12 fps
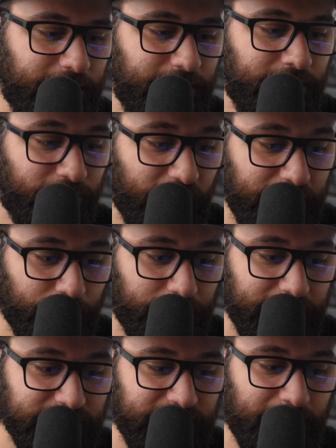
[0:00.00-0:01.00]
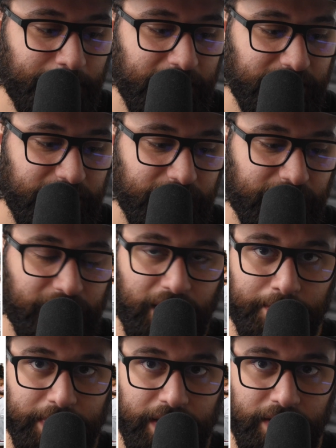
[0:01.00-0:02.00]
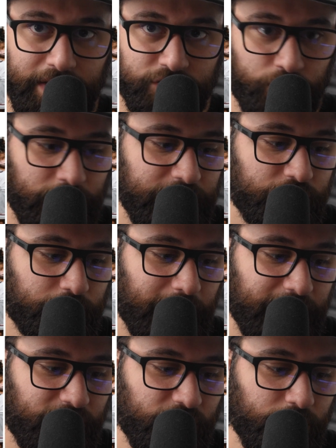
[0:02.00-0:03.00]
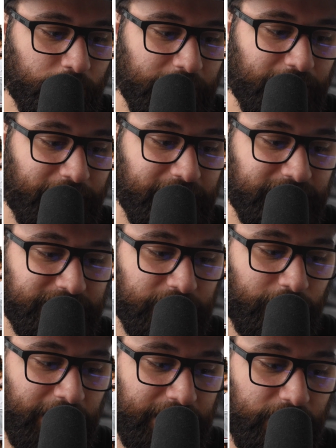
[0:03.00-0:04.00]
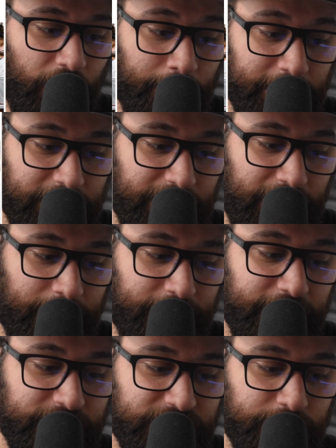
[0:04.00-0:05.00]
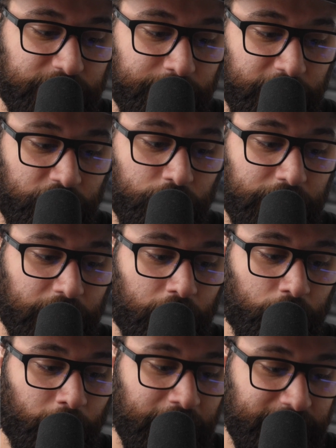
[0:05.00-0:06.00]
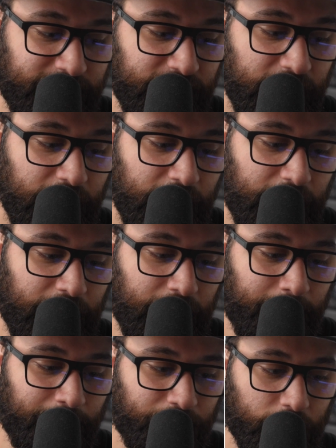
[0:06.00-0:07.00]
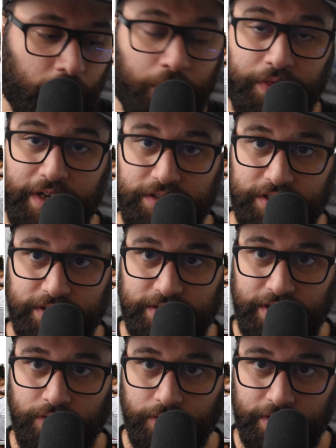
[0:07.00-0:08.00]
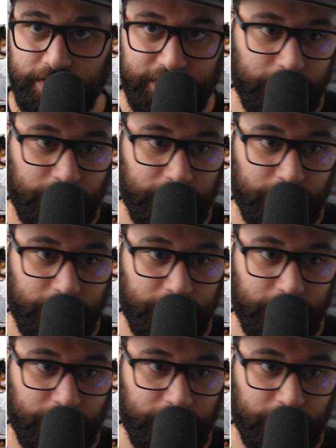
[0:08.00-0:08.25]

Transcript: thing is that Medellin, Colombia is really trying to reinvent itself economically, and things seem to be doing all right, um, all things considered, considering it was, you